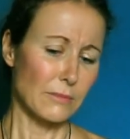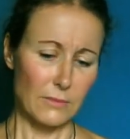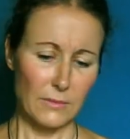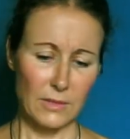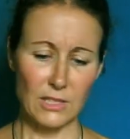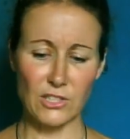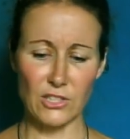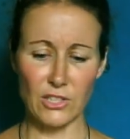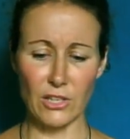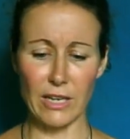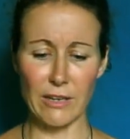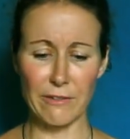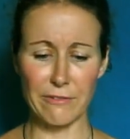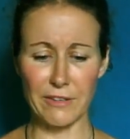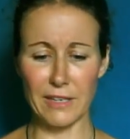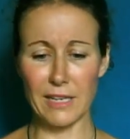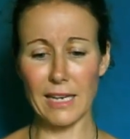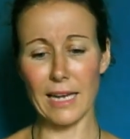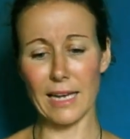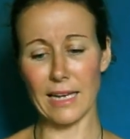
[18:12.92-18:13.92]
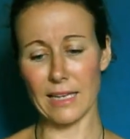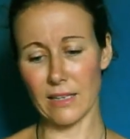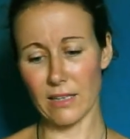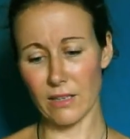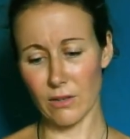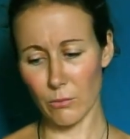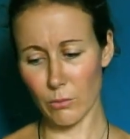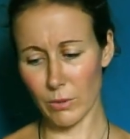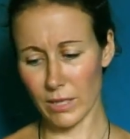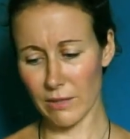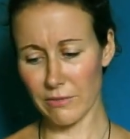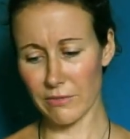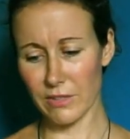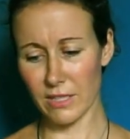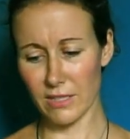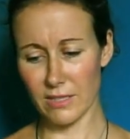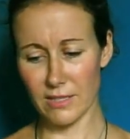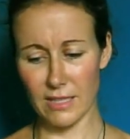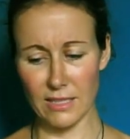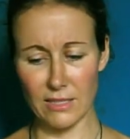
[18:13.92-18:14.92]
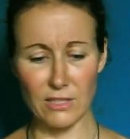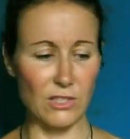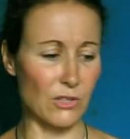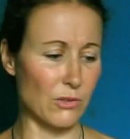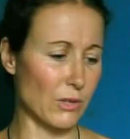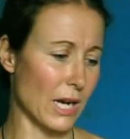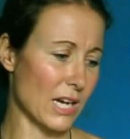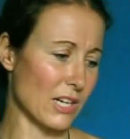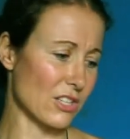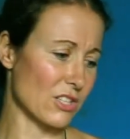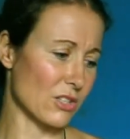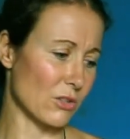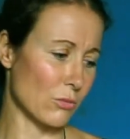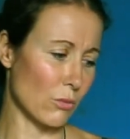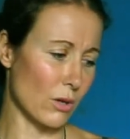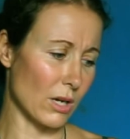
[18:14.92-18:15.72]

so I feel like whatever this interaction